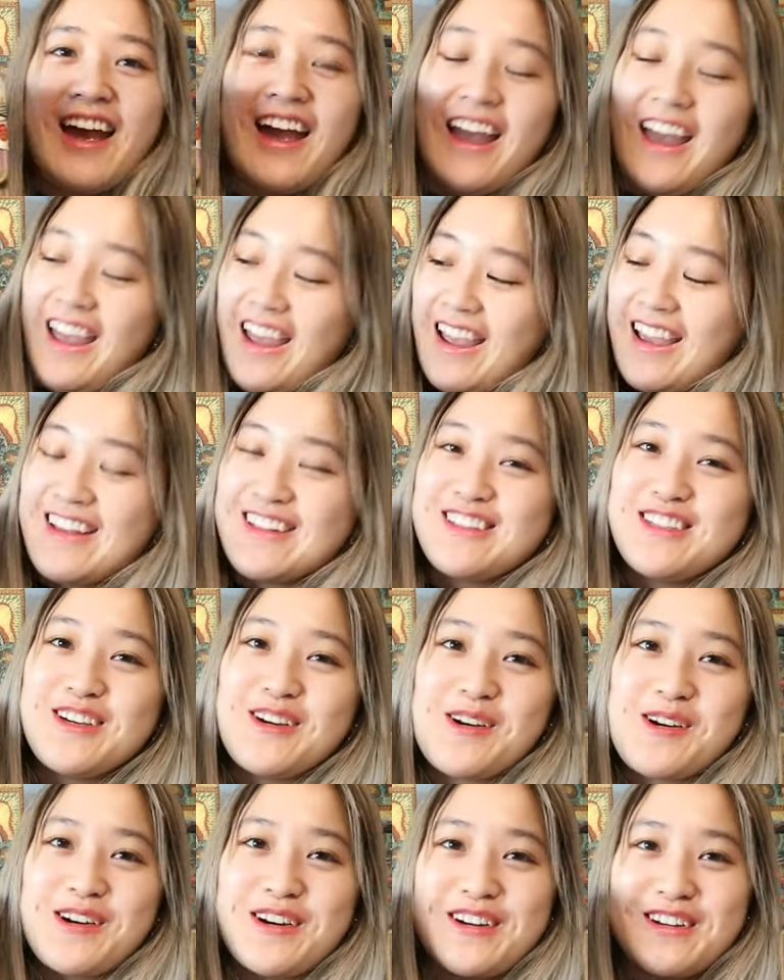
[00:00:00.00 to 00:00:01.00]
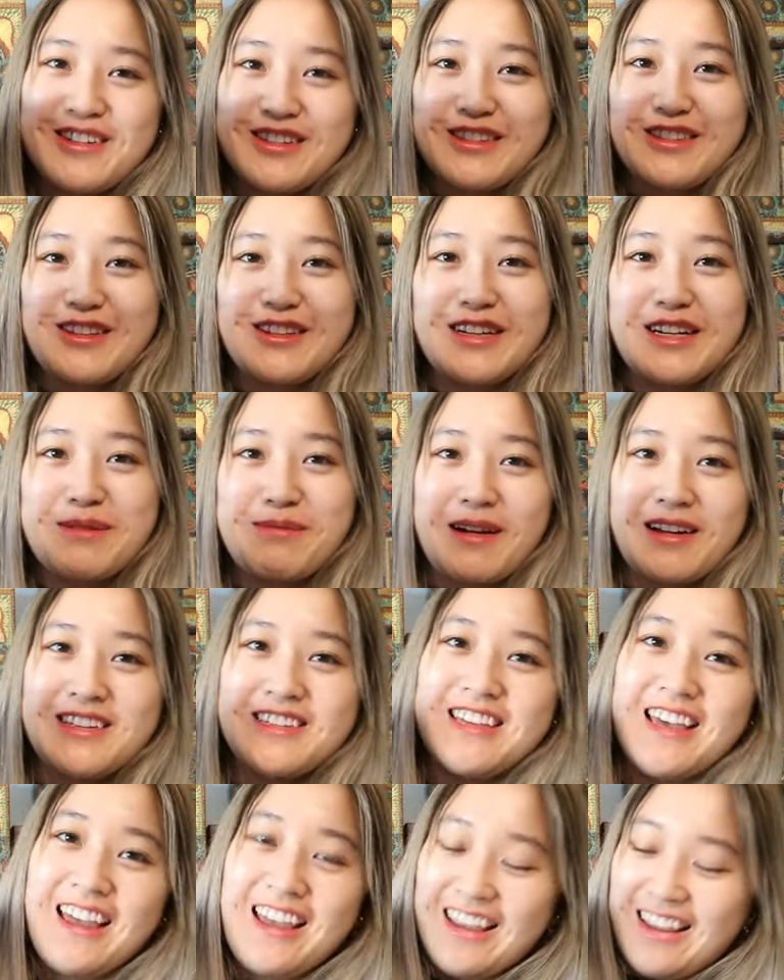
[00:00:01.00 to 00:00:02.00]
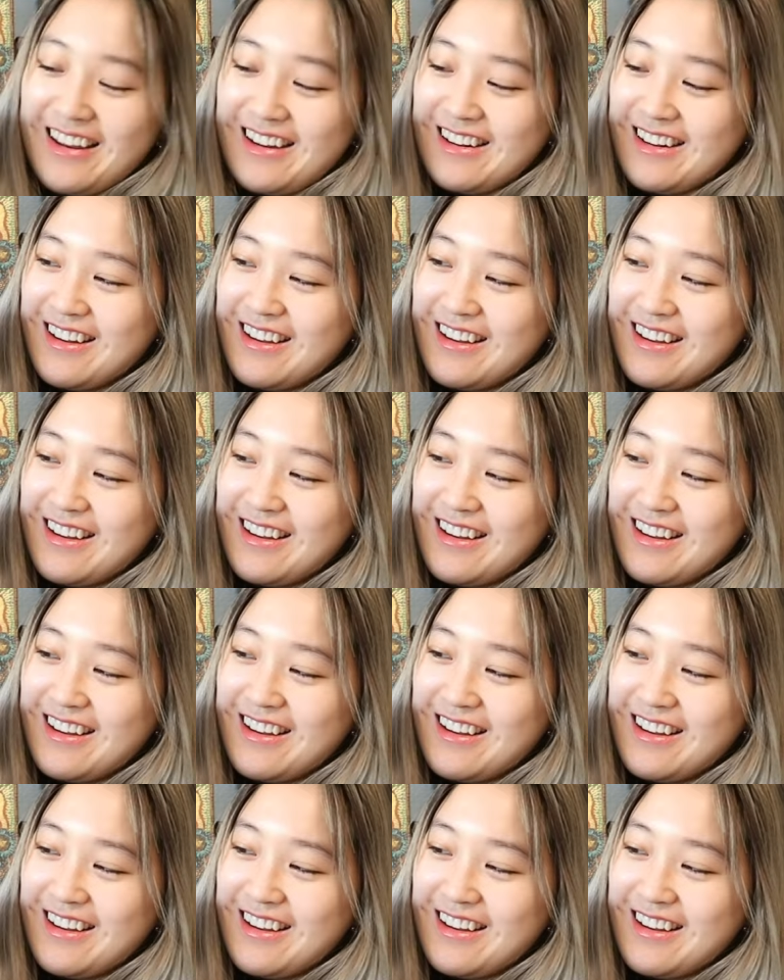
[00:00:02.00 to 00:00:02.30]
a Dior Thirty Montaigne.